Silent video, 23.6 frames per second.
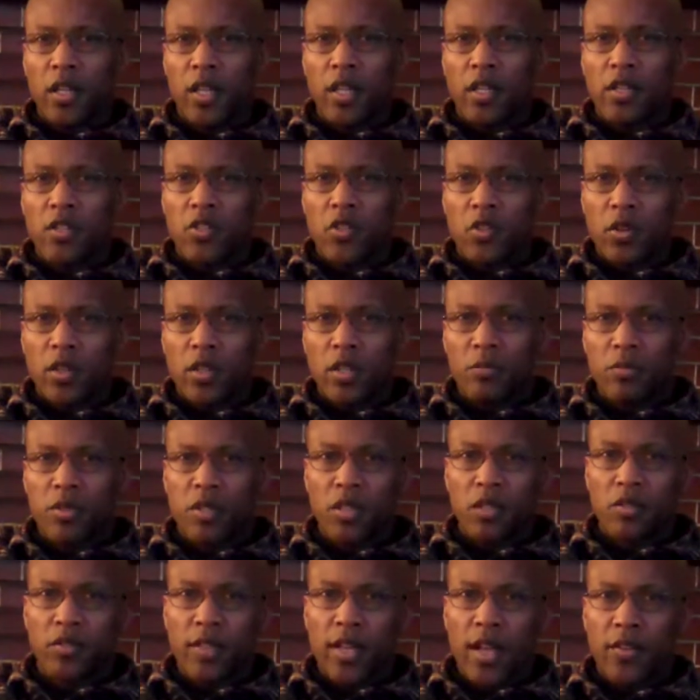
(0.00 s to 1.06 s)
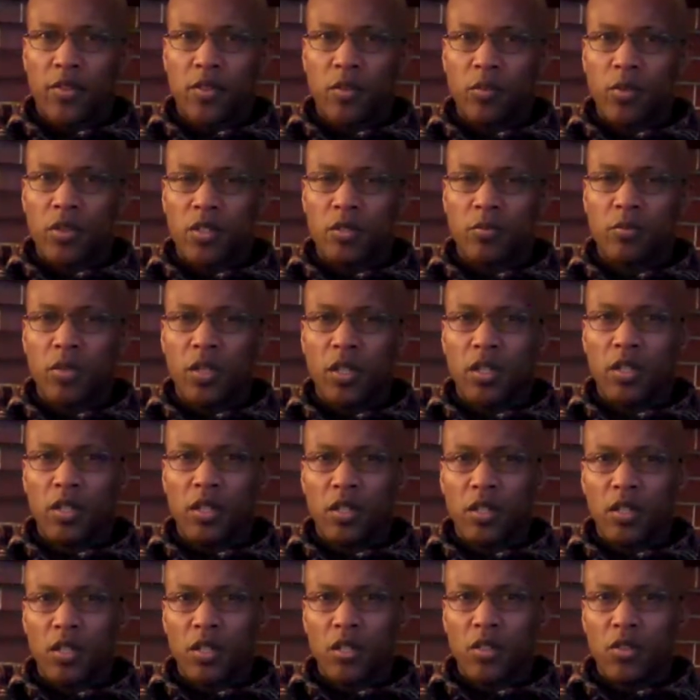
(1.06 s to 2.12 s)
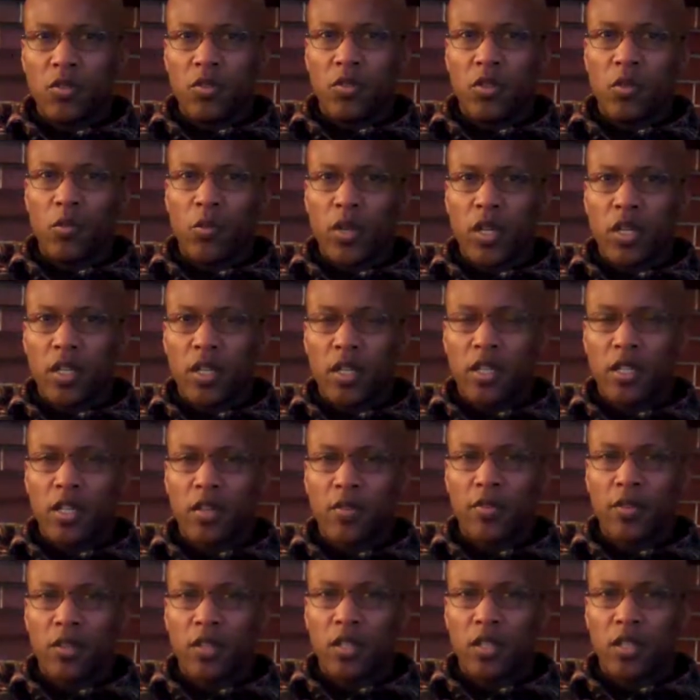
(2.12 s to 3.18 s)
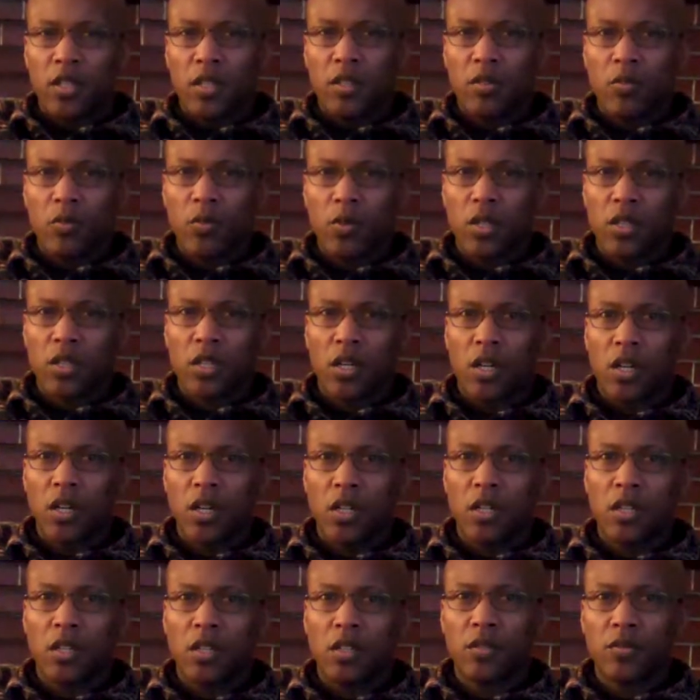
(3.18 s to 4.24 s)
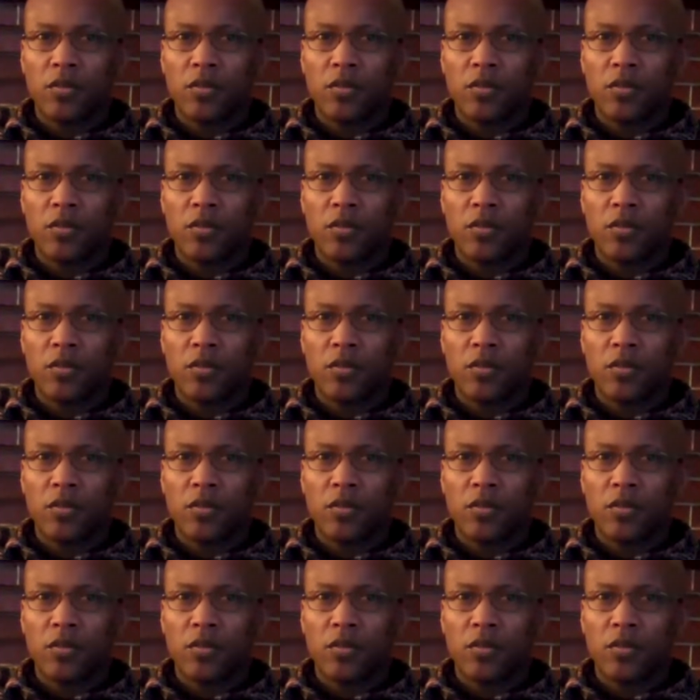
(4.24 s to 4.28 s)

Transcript: they enjoyed themselves afterwards, but during the week they definitely worked hard.